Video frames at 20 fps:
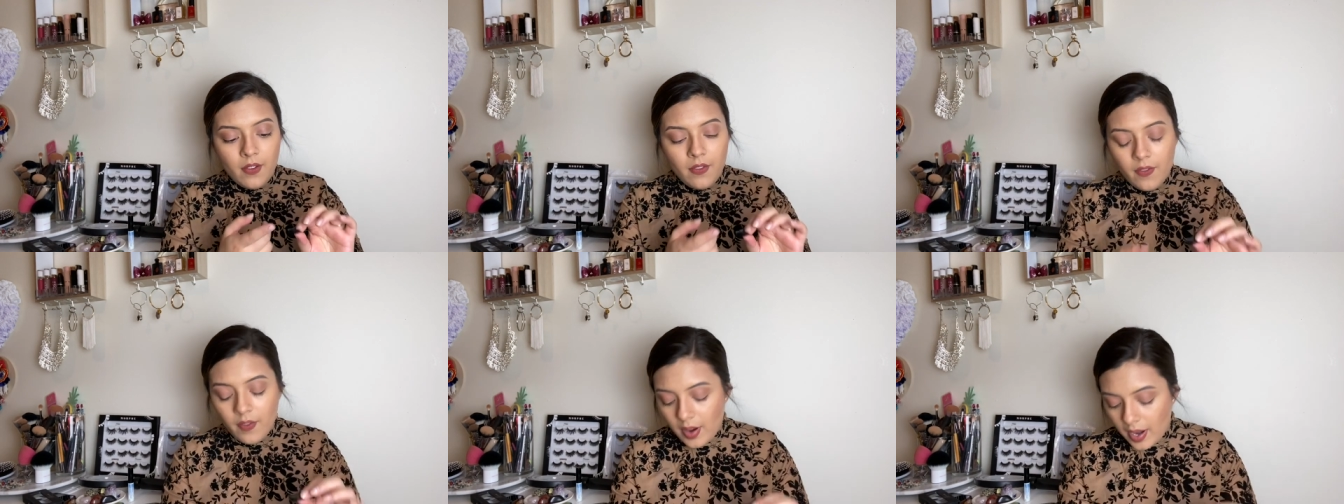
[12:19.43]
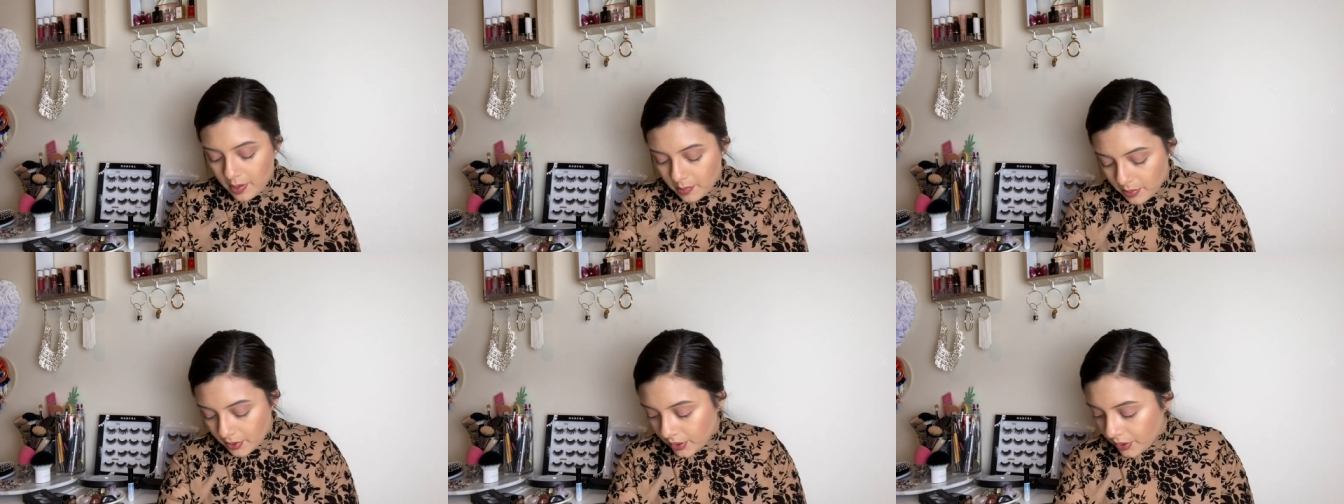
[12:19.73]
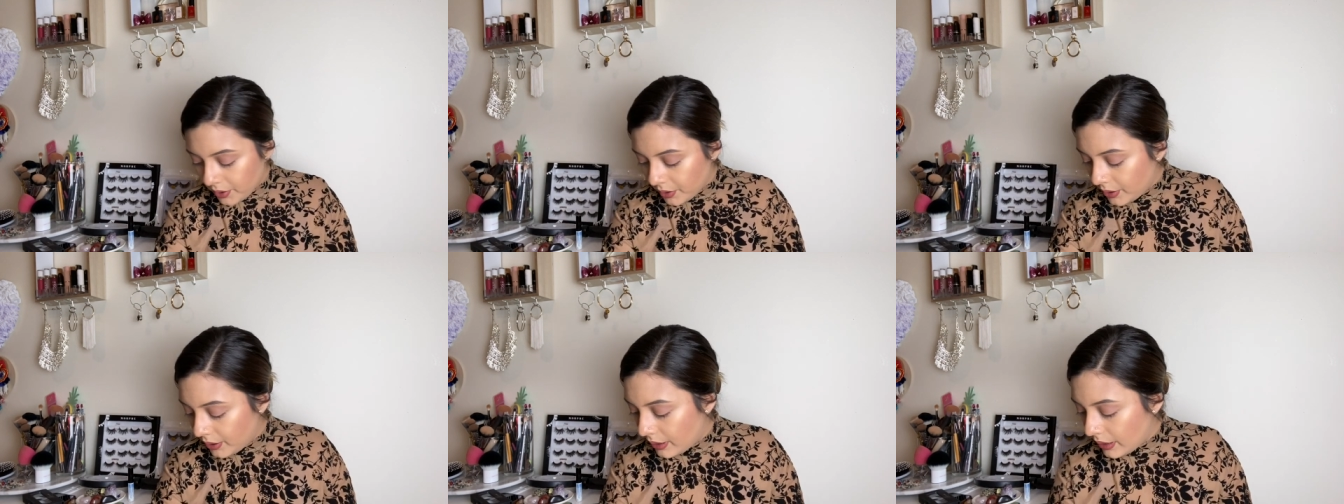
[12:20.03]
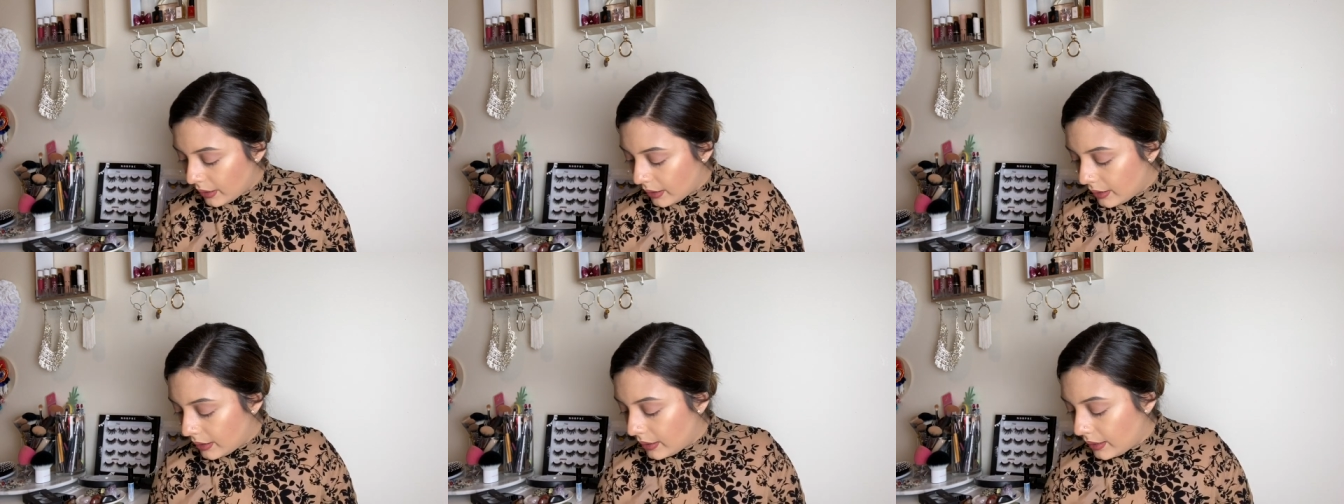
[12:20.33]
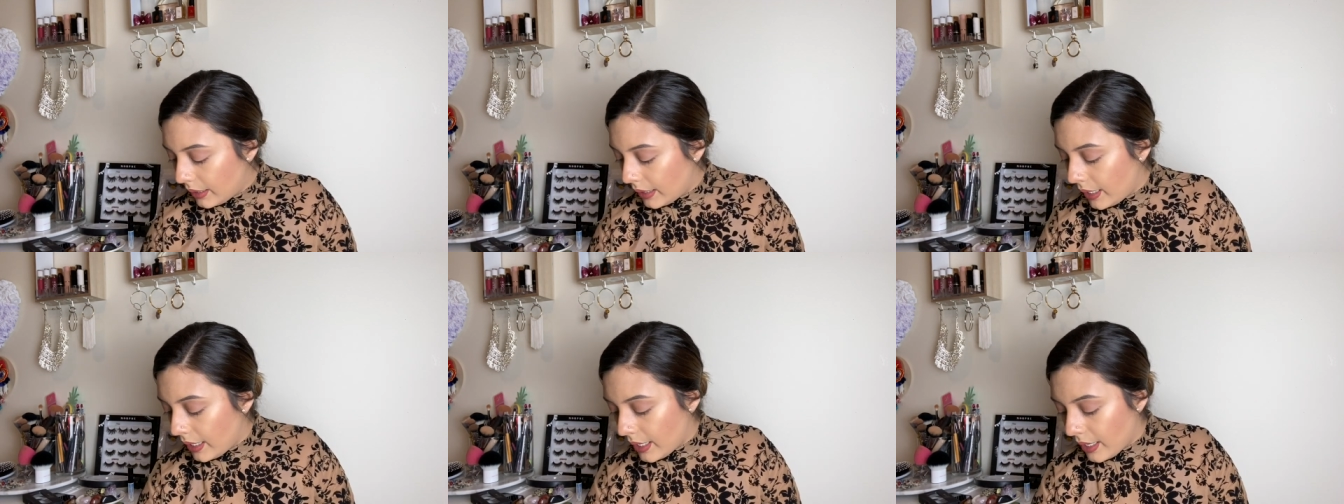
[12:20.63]
fibers
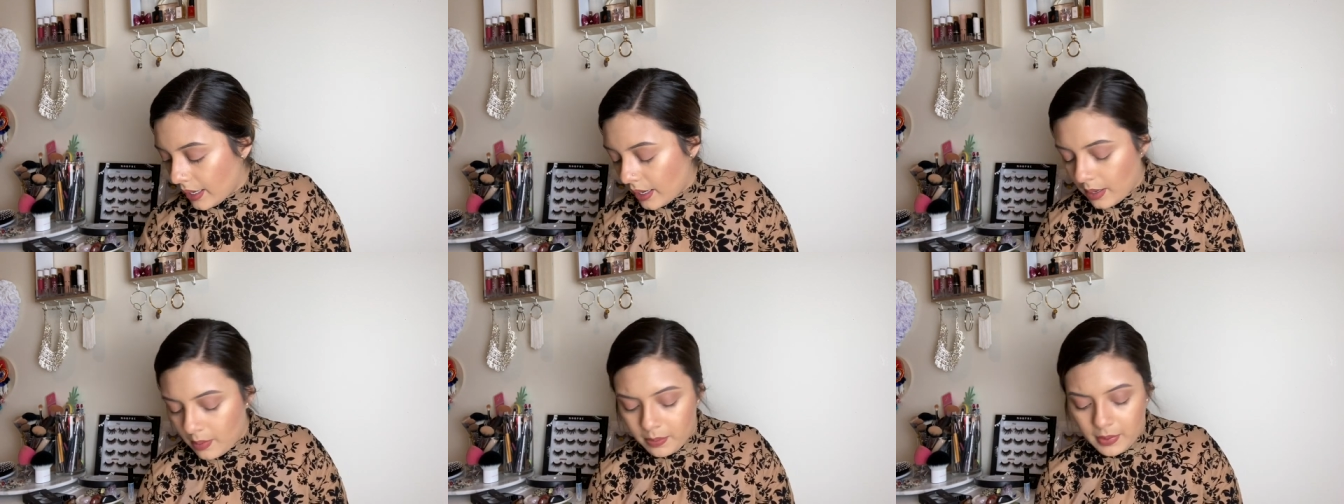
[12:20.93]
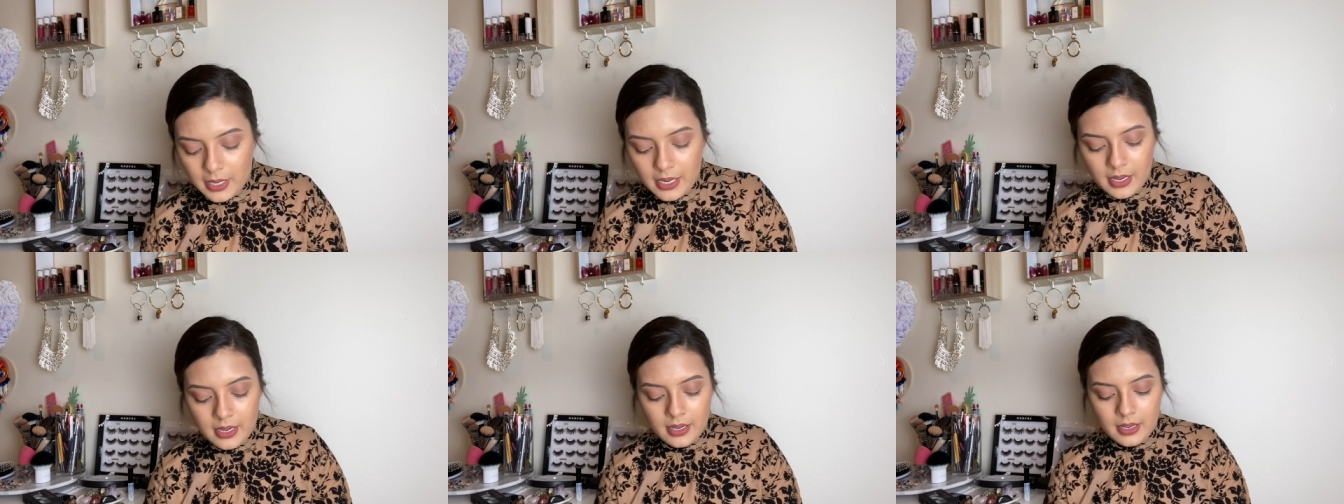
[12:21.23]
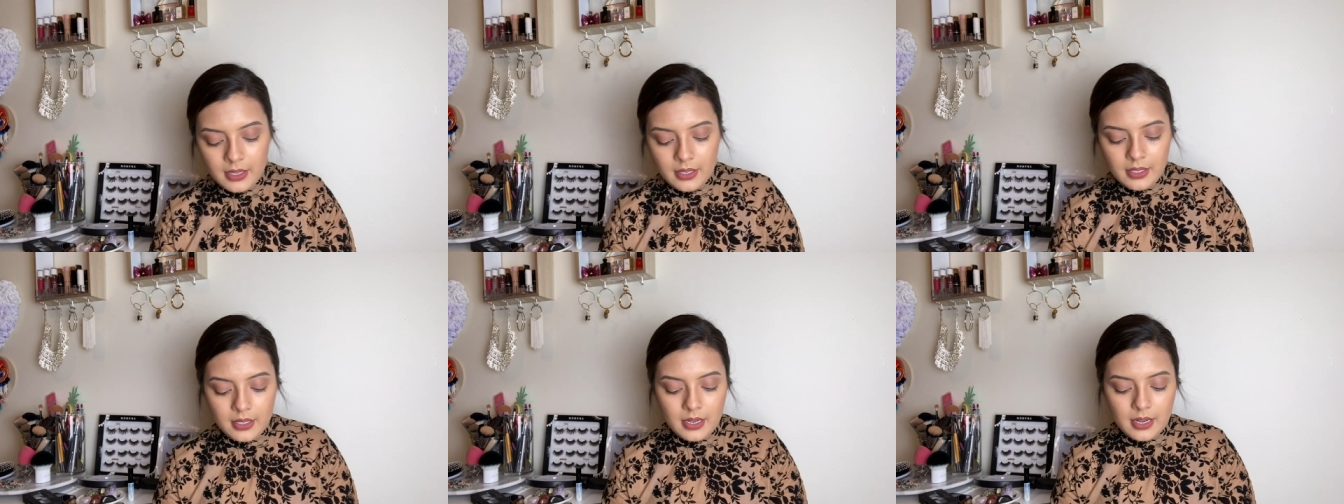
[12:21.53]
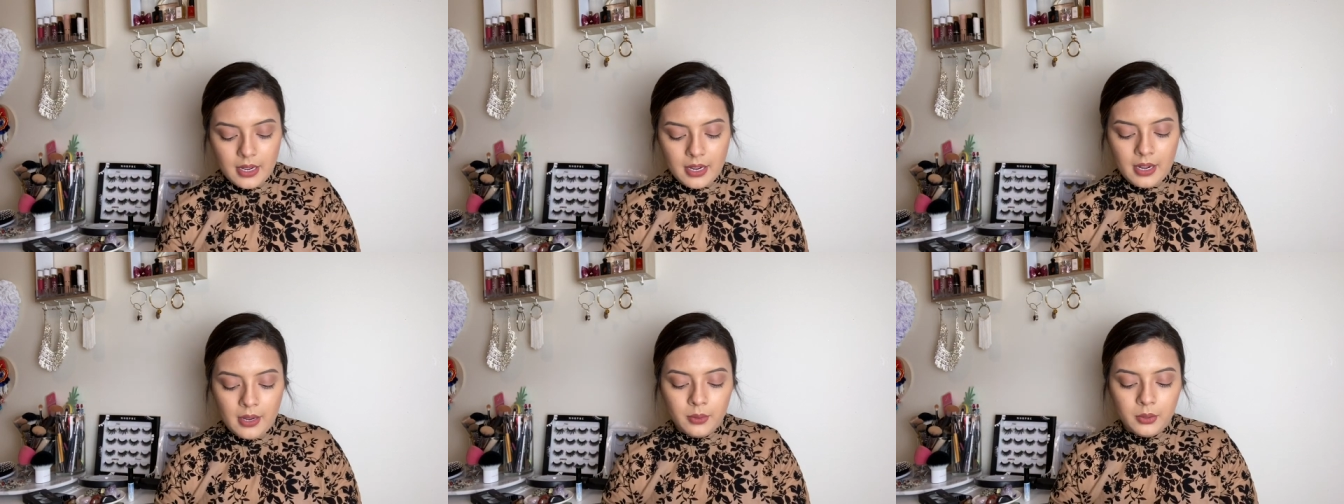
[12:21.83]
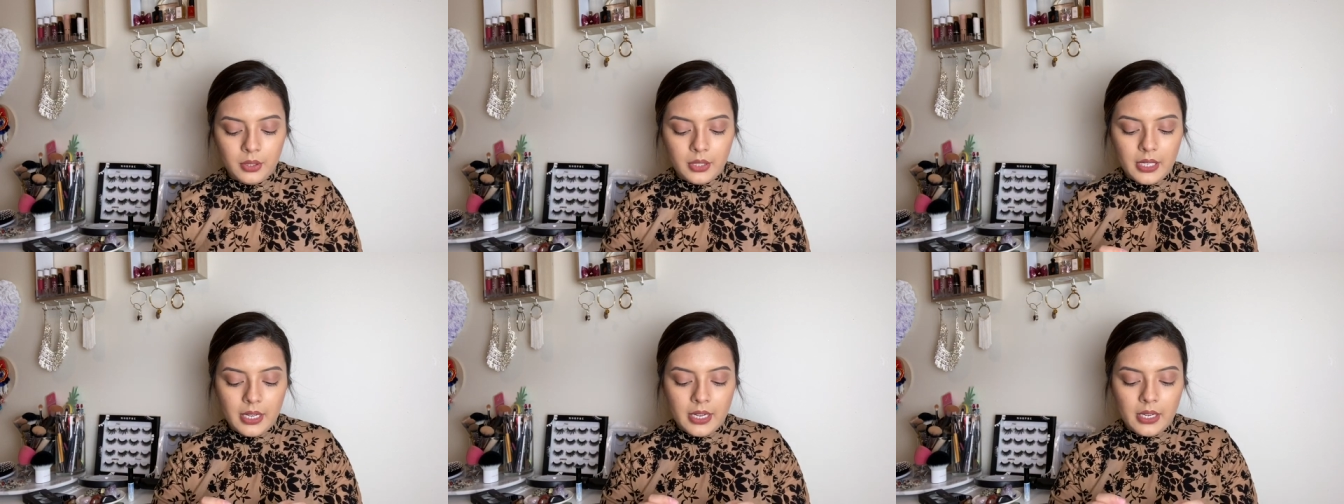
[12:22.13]
sticking up and out
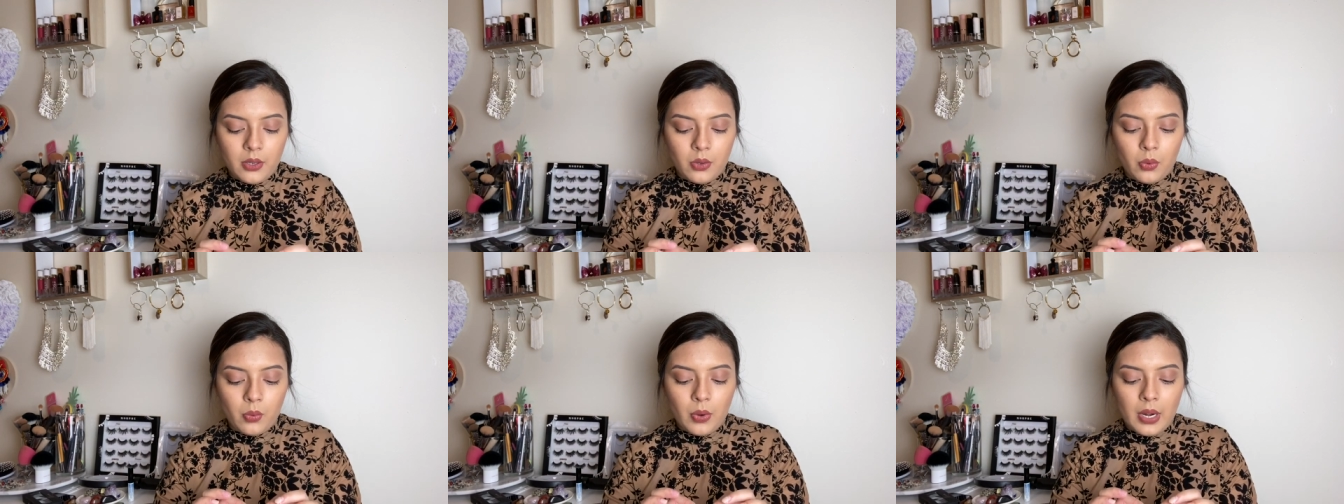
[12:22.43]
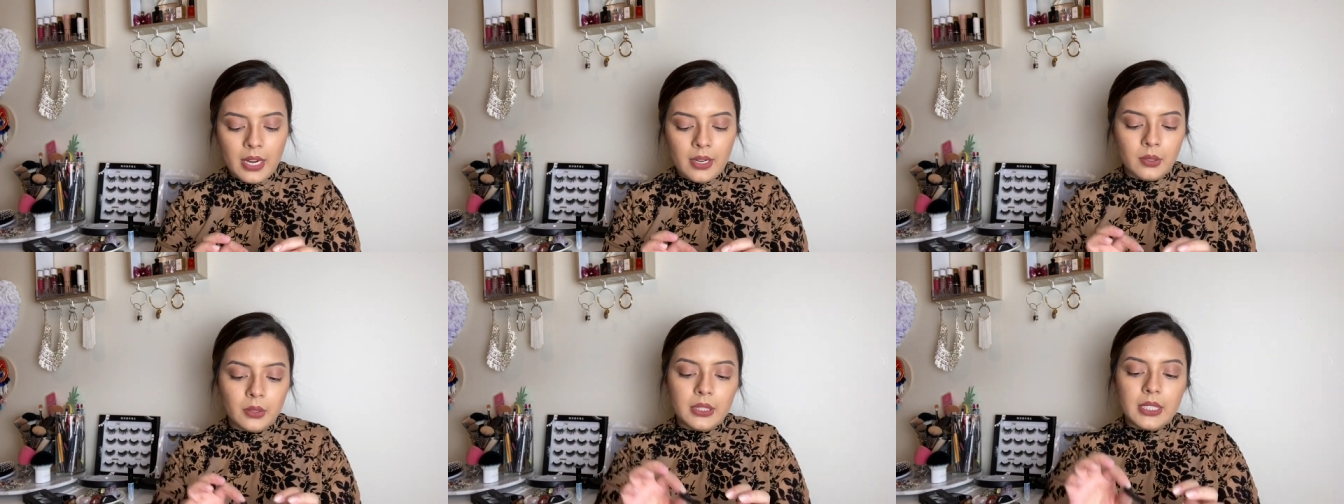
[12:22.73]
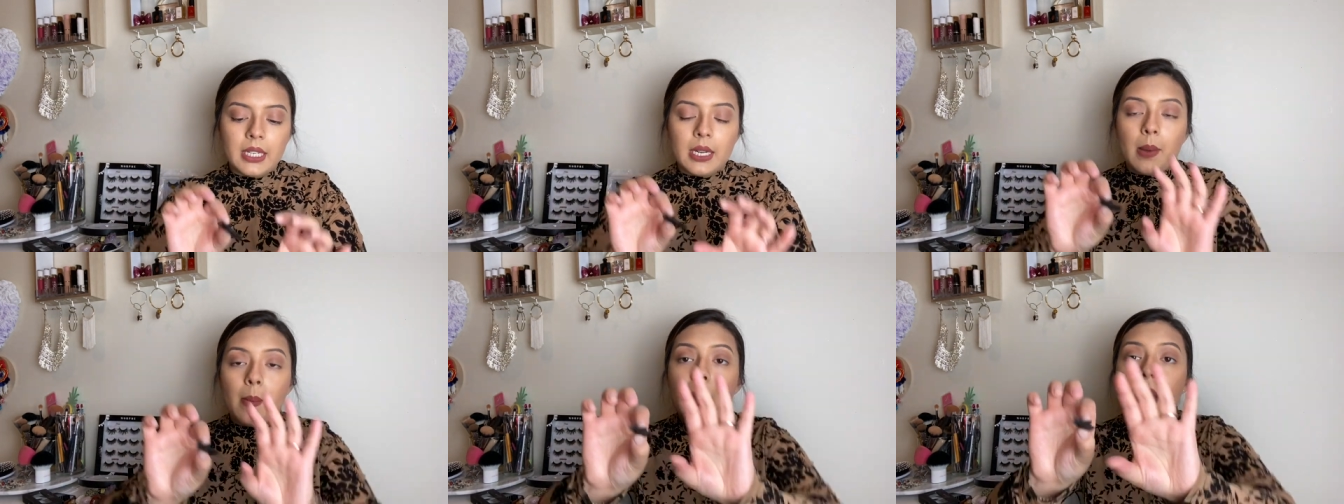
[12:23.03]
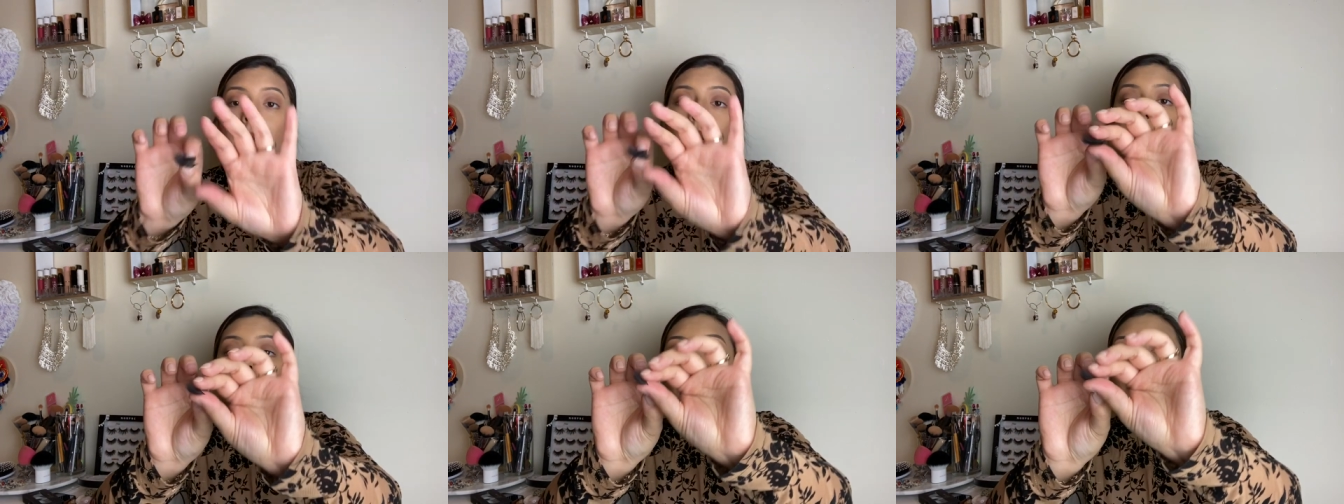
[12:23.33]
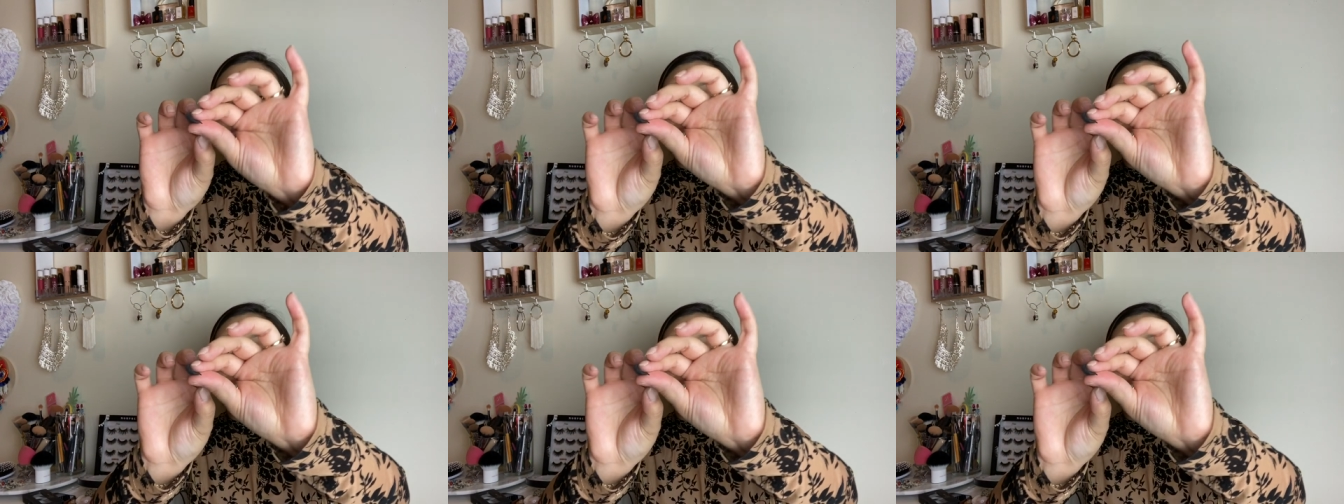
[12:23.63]
and around and about.